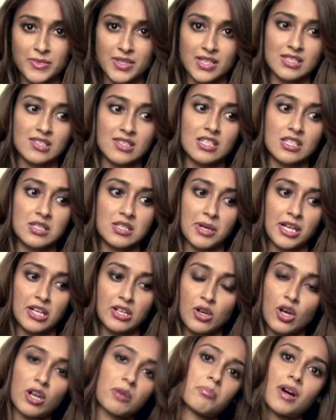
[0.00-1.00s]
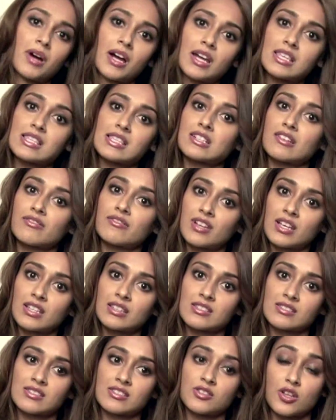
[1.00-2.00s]
this is by not buying stuff like
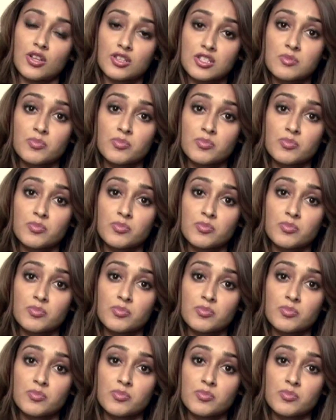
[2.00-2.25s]
this and not